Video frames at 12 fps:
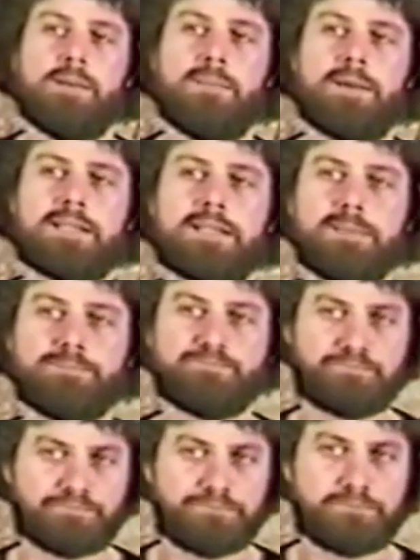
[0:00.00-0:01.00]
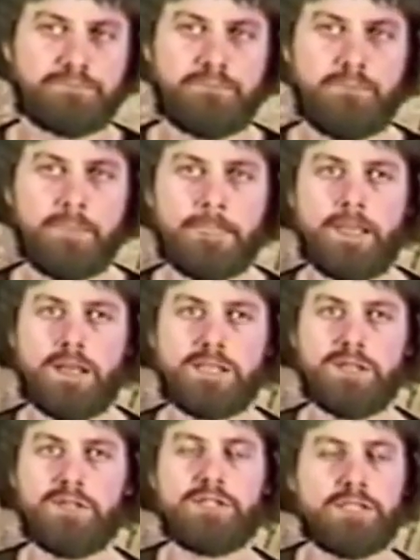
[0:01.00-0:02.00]
But um,
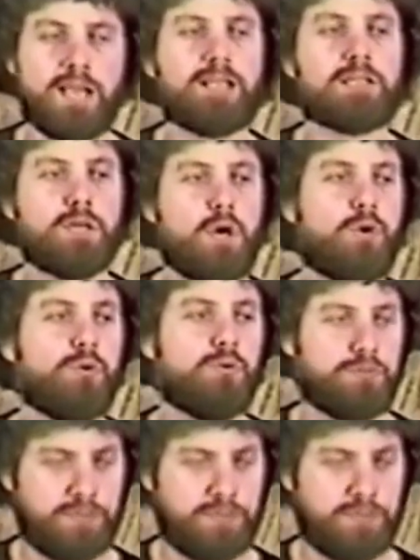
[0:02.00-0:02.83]
so you should not go,